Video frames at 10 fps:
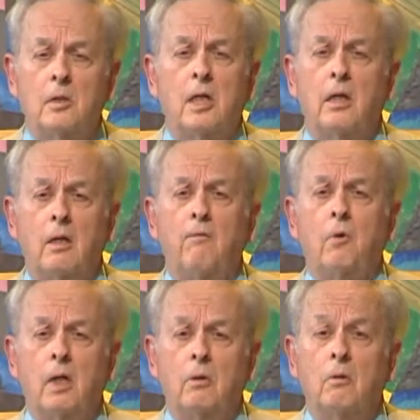
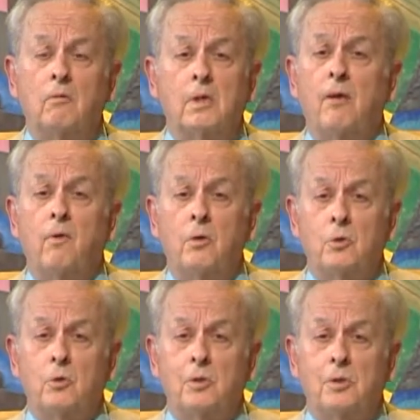Executive Director of Save
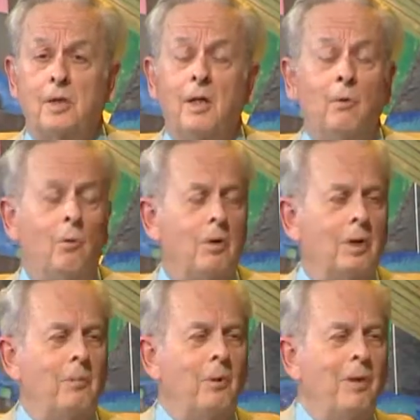Our Shores.
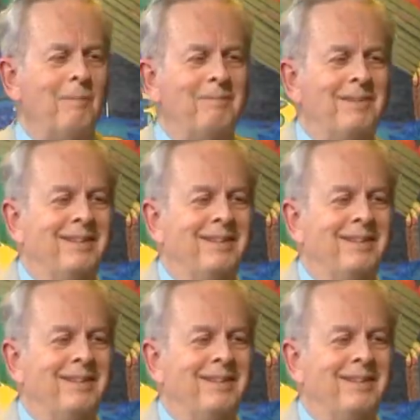Welcome, Laura.